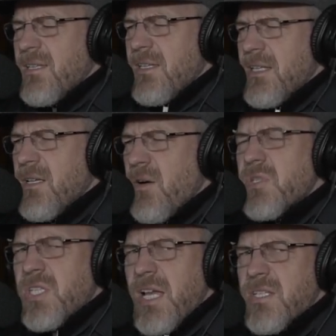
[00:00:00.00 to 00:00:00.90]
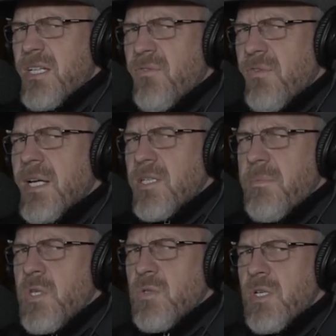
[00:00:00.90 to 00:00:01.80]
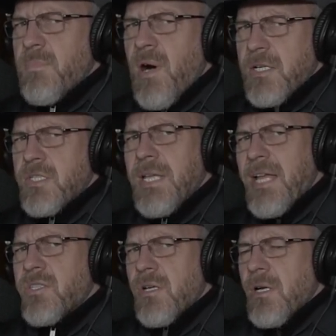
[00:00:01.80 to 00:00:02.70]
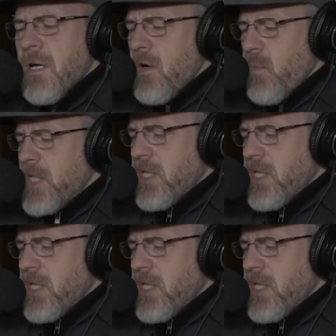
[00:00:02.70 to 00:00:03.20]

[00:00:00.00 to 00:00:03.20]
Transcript: it almost sounds like a fucked up music box dancer, which